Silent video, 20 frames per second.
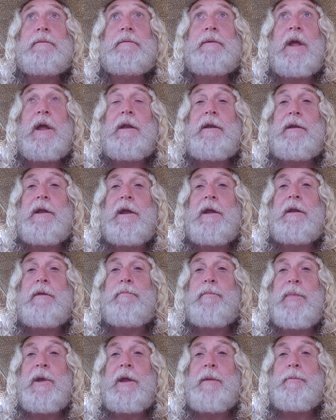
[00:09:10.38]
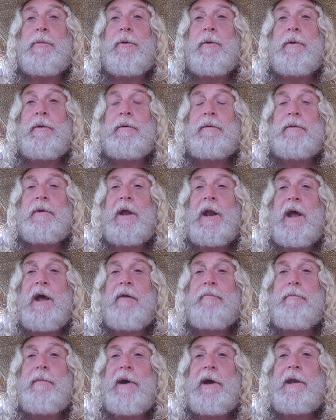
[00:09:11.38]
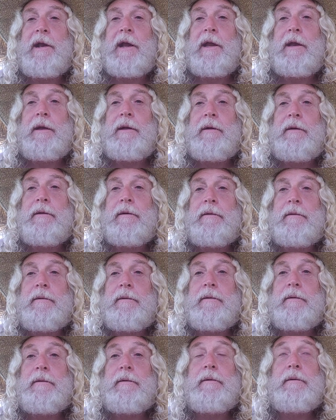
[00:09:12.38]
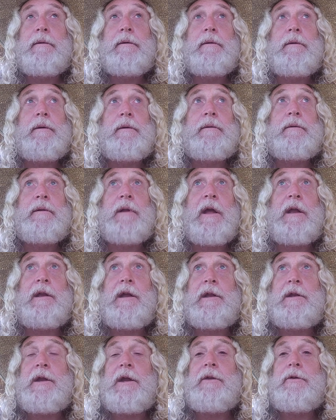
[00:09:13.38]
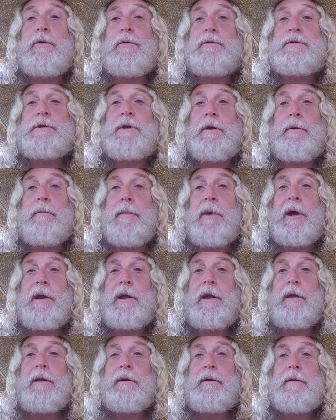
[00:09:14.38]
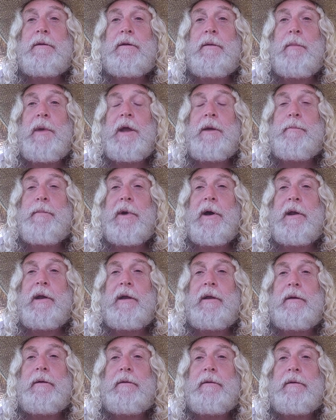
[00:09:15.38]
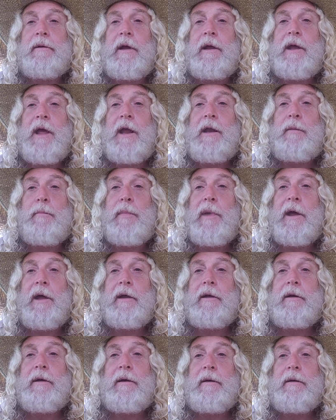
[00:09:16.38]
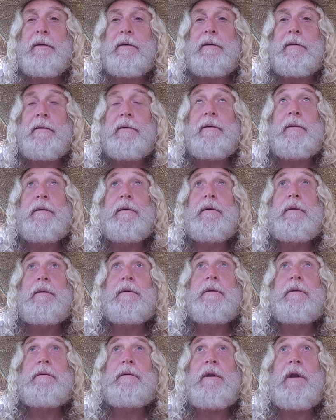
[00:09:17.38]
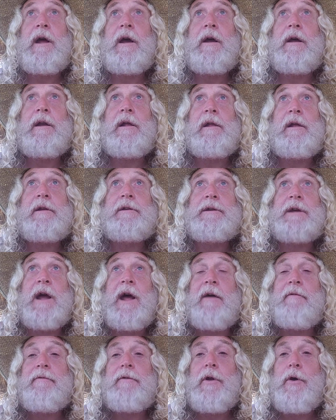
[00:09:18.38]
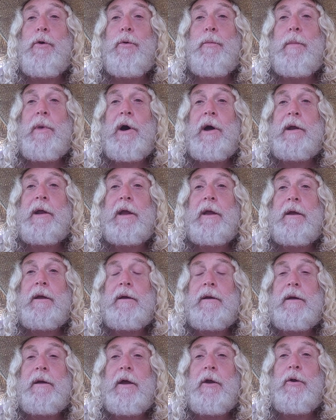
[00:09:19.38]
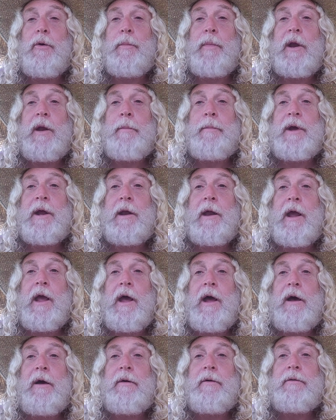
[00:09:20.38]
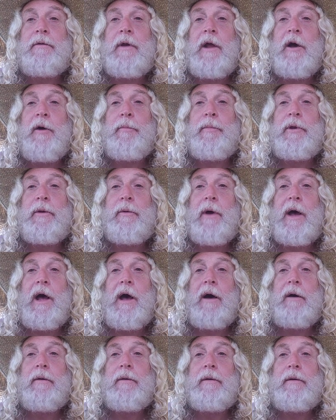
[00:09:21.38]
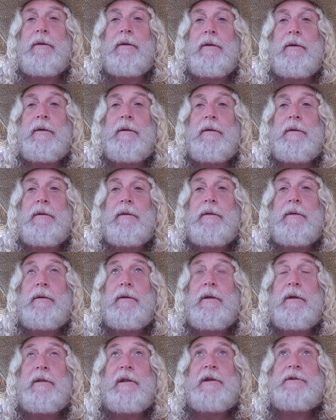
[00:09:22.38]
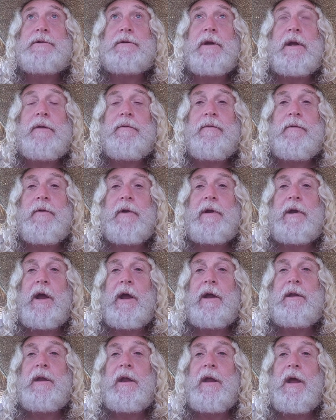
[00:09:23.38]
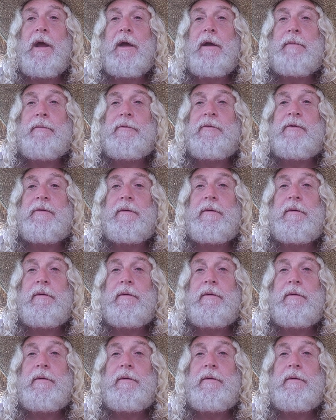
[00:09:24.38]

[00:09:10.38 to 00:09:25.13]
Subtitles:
They need people that have money. They need to use your money to make money, like any bank. They're not going to let you have no money and open up an account and help you out and let you get free ATMs.